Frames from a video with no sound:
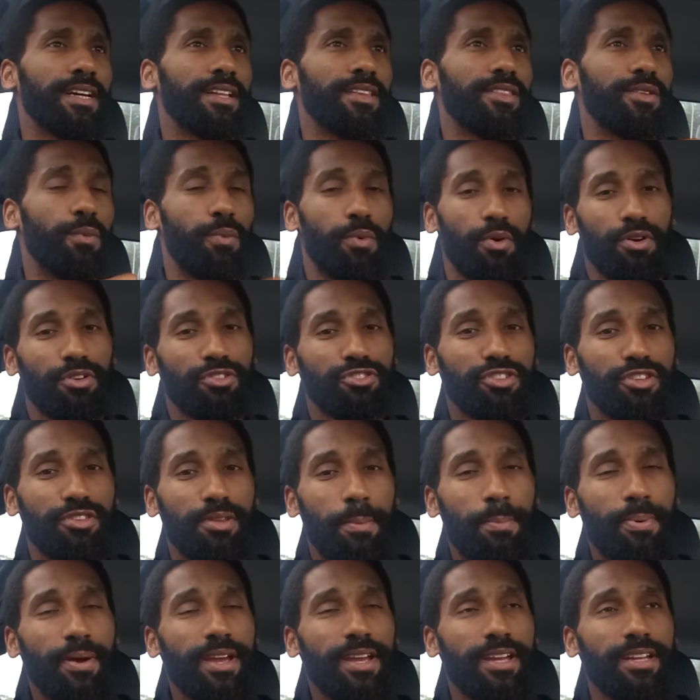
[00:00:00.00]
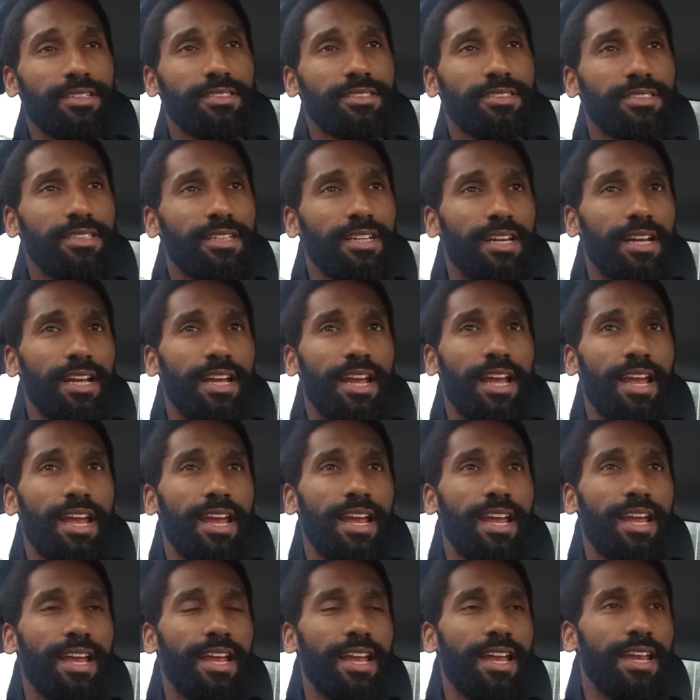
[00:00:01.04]
the words on the page
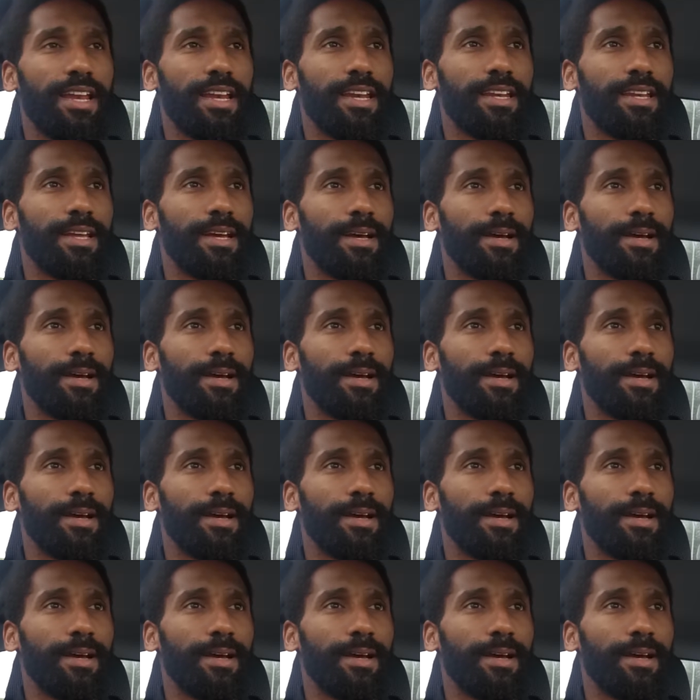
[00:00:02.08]
and